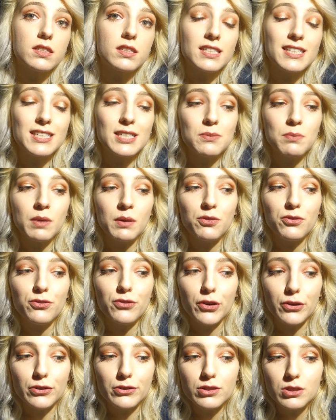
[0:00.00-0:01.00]
this is my
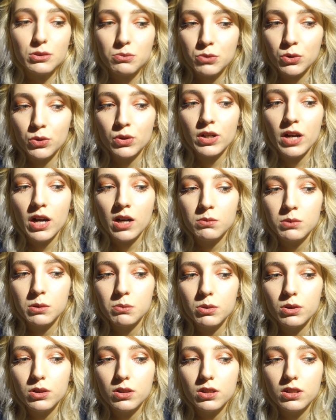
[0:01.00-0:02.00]
first Murakami
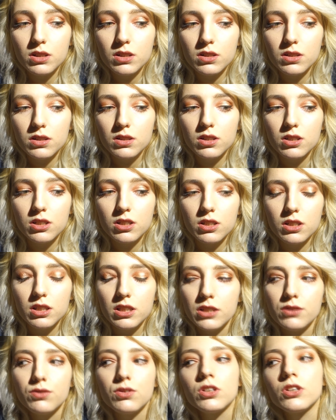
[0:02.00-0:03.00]
book,
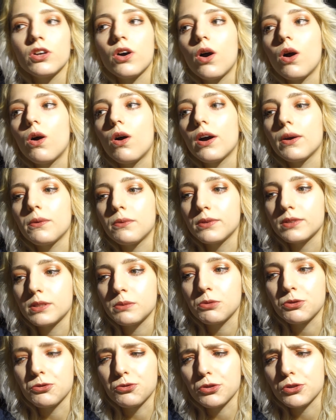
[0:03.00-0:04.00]
even though I wanted
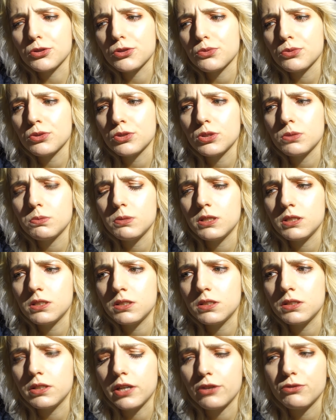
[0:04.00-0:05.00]
my first one to
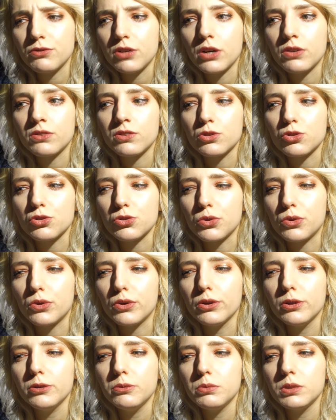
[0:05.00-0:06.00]
be Kafka on the
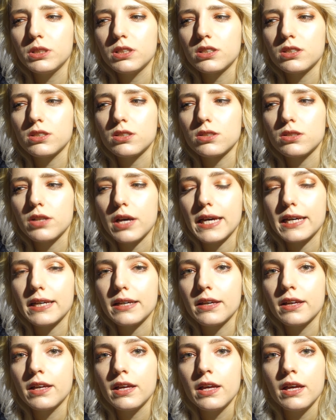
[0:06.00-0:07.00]
Shore because
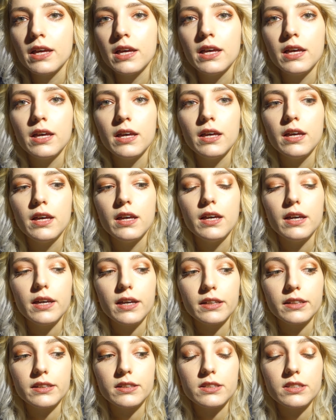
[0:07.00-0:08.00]
I
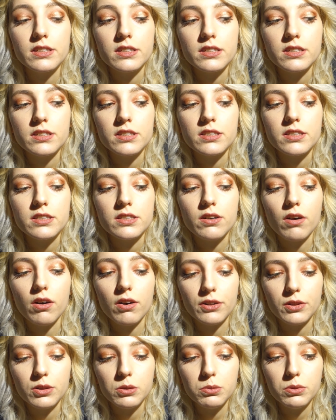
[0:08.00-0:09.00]
got the
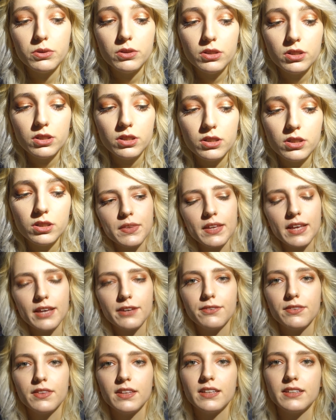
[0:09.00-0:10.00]
audiobook. I
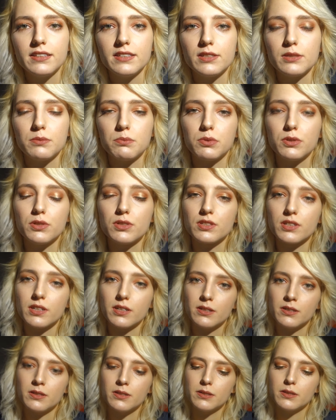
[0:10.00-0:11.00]
think these books
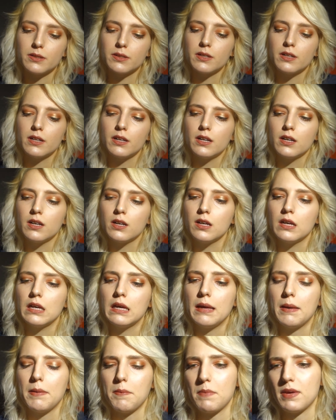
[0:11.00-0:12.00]
are
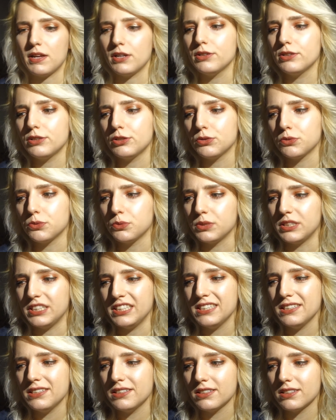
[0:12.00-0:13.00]
better to
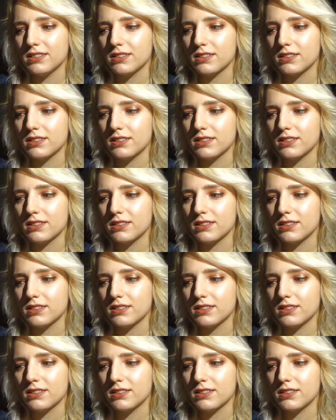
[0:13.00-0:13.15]
read.